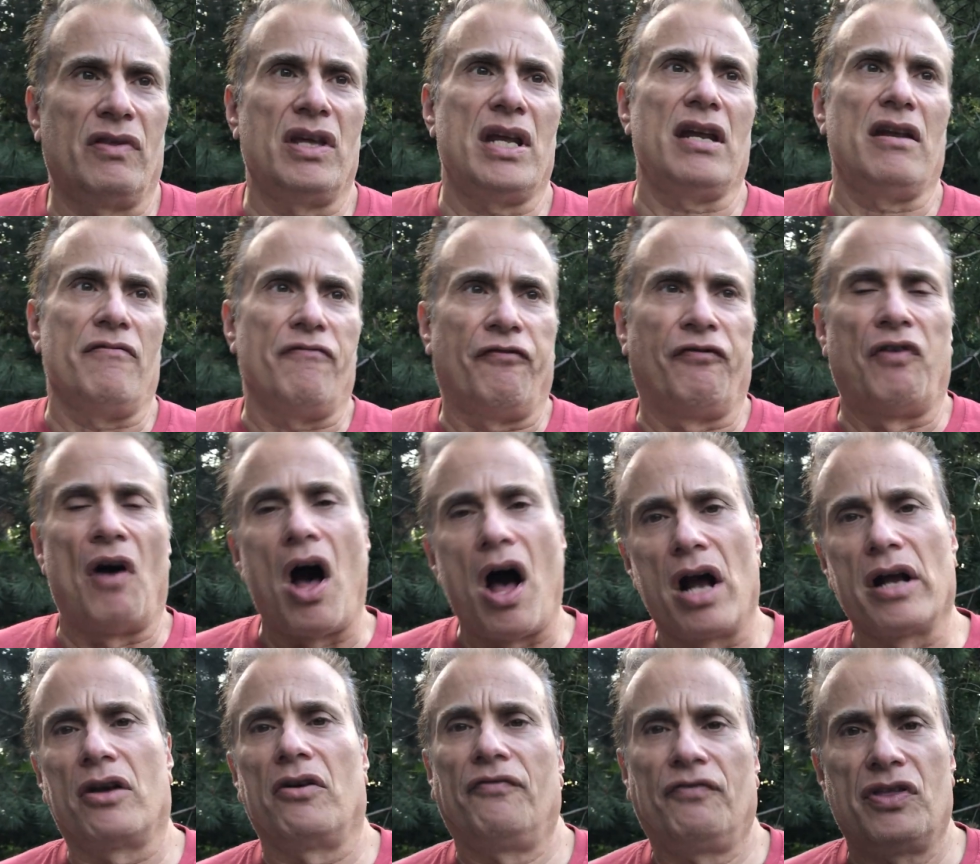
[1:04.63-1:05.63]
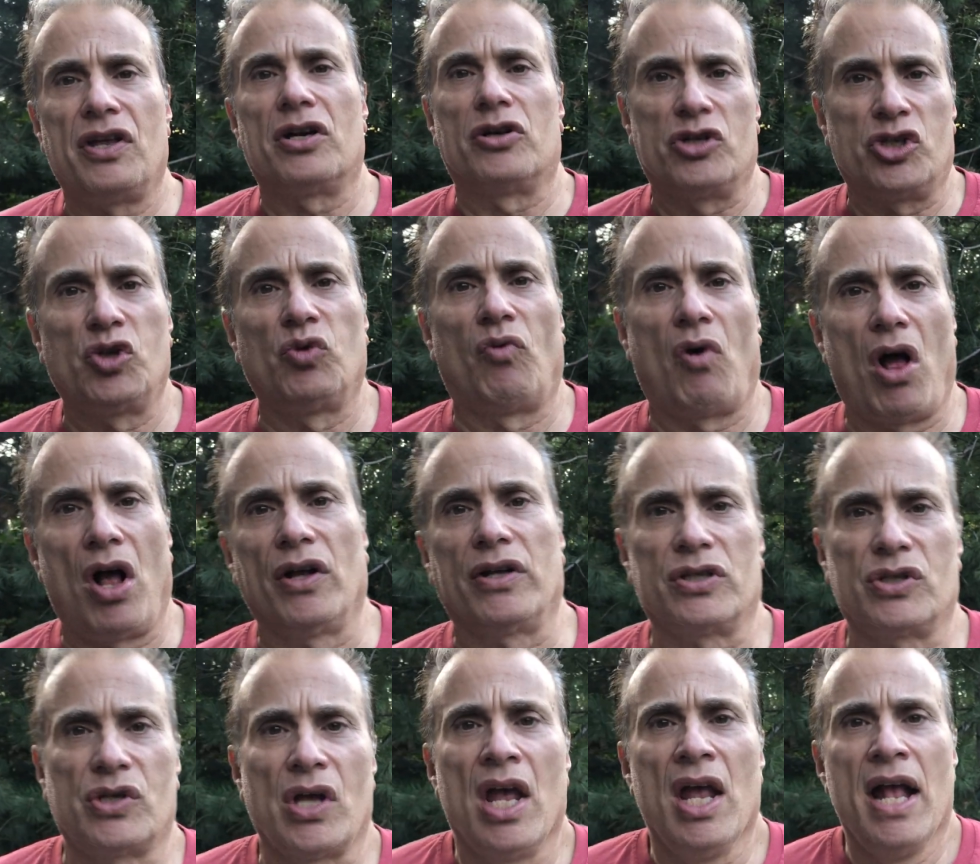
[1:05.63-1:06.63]
the fog of their
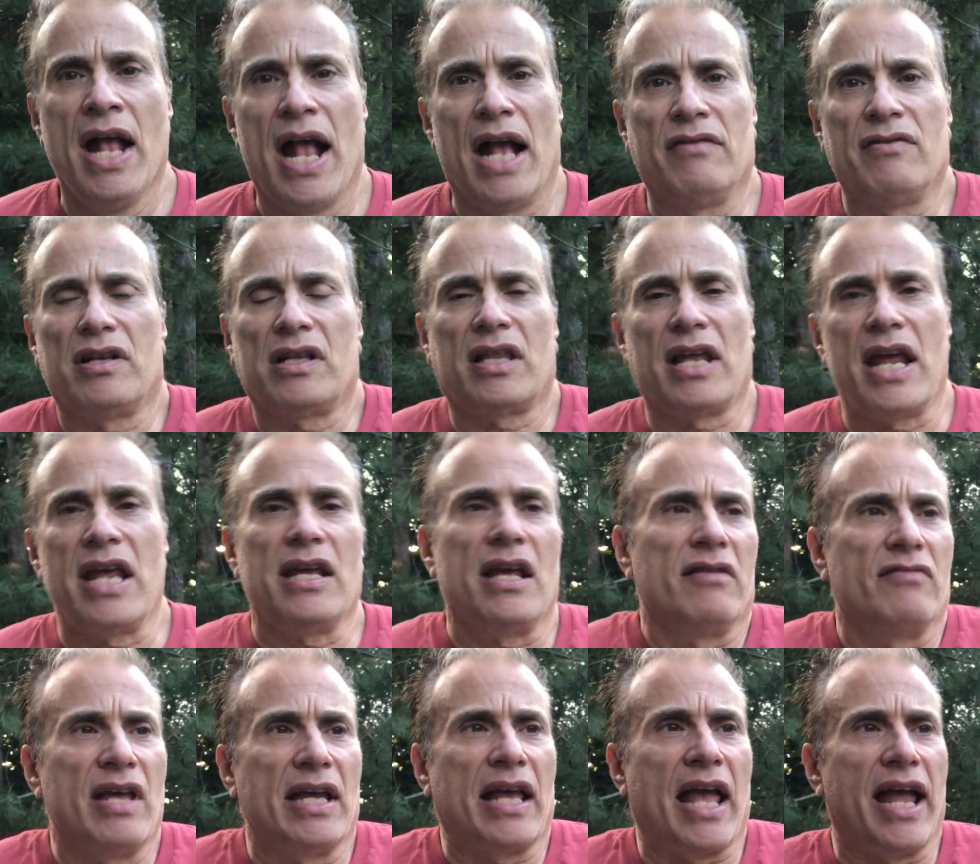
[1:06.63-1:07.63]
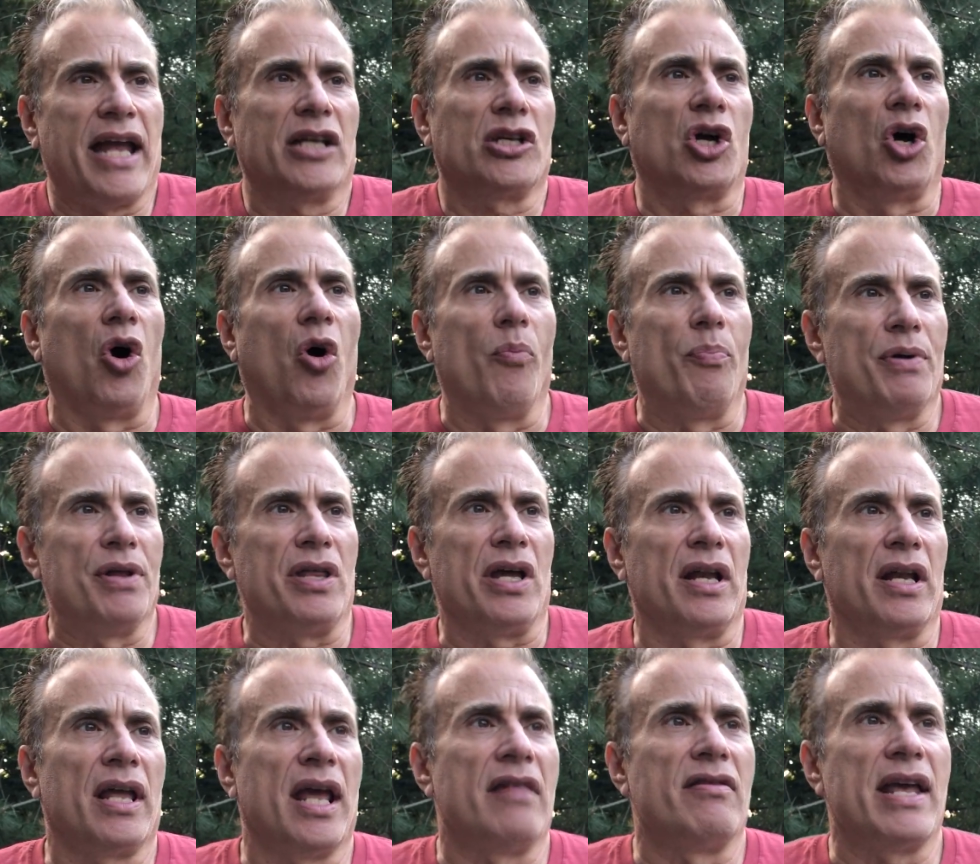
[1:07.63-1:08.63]
drugs, and that they can't cope with
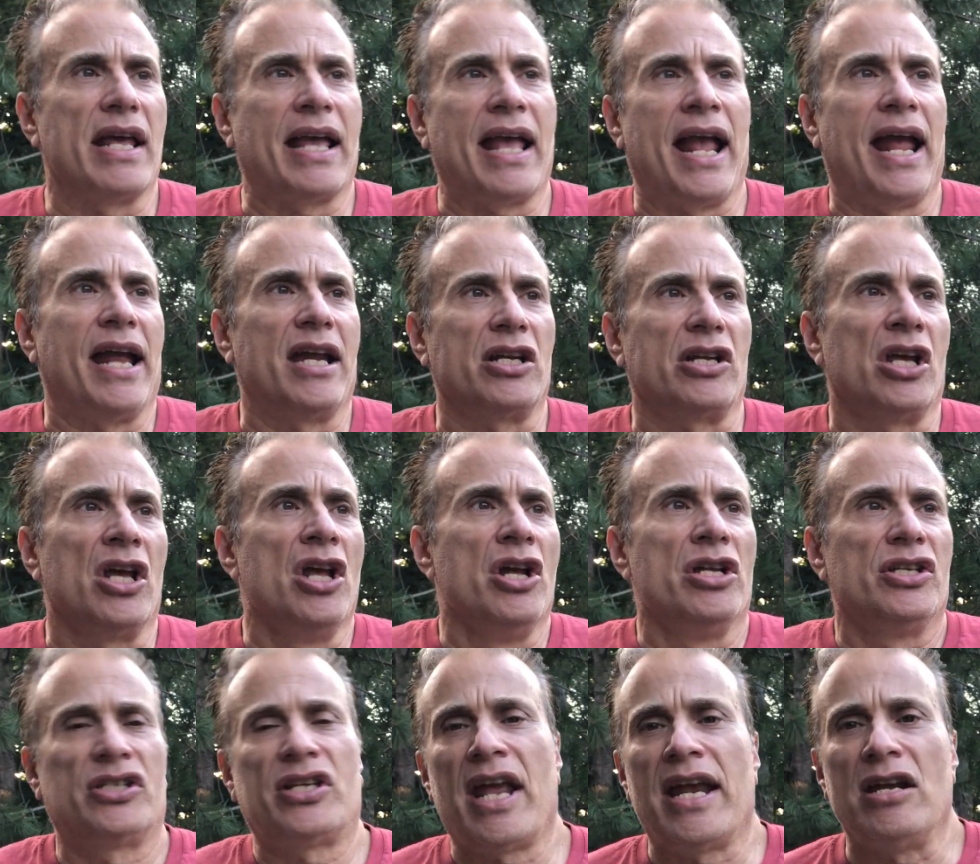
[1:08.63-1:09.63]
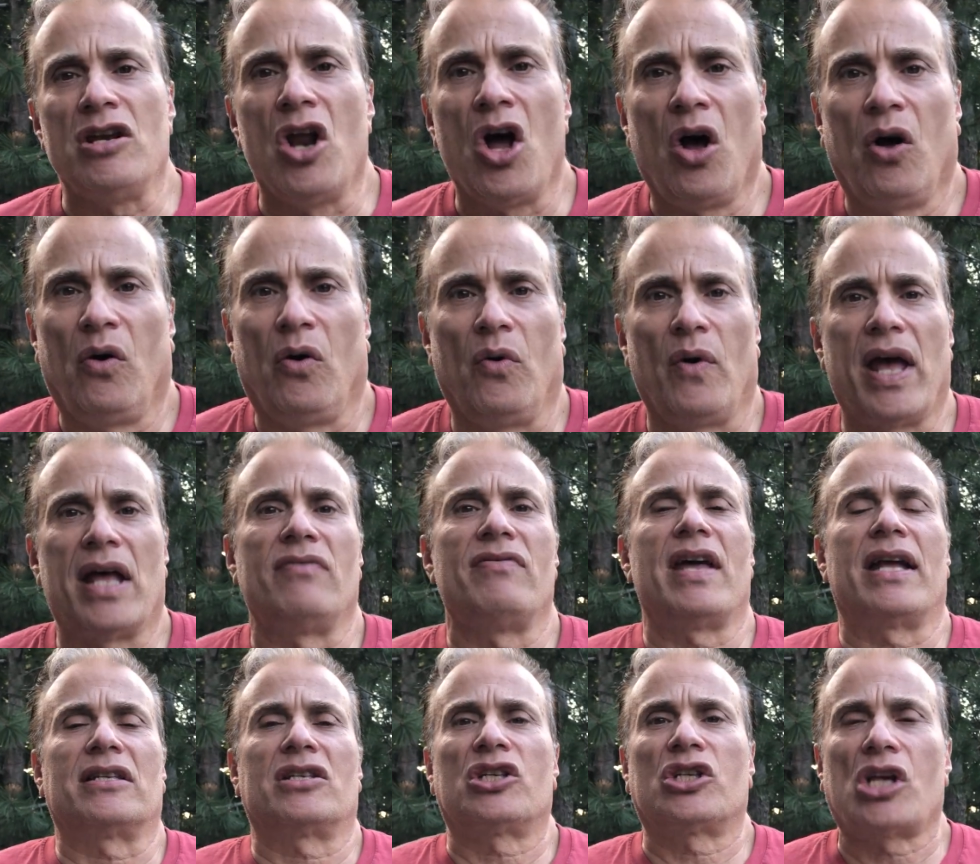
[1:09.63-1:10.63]
it, and they can't say no, and
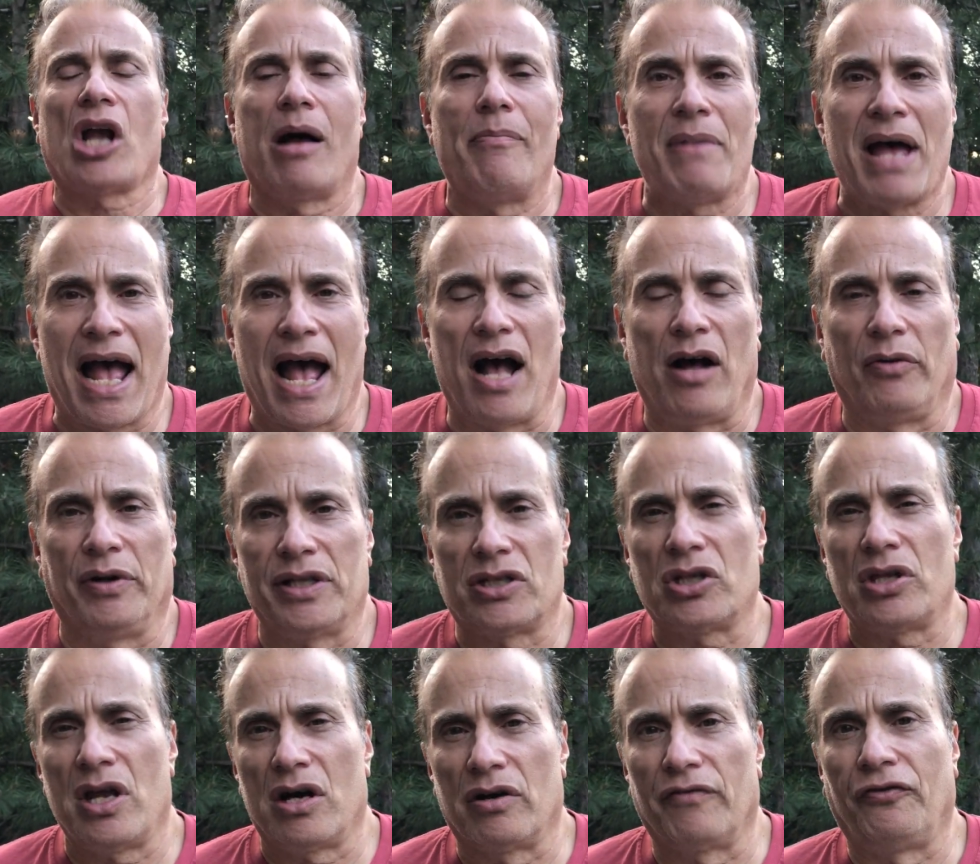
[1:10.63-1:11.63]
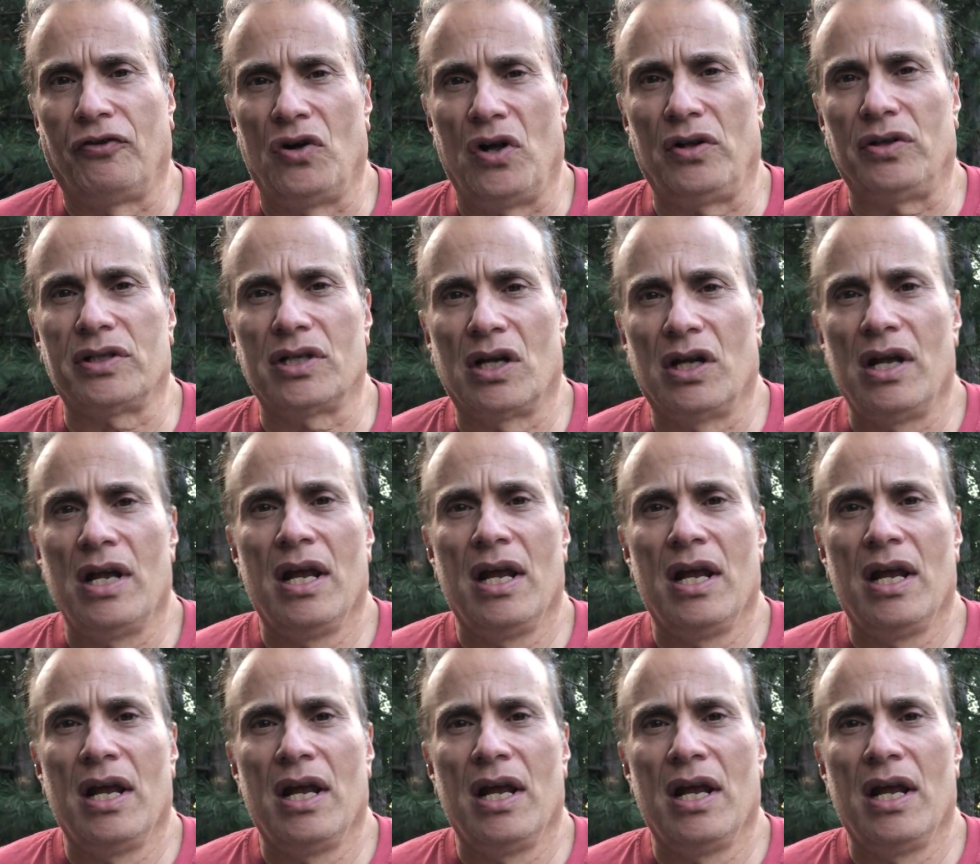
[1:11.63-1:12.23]
that somehow it's their fault.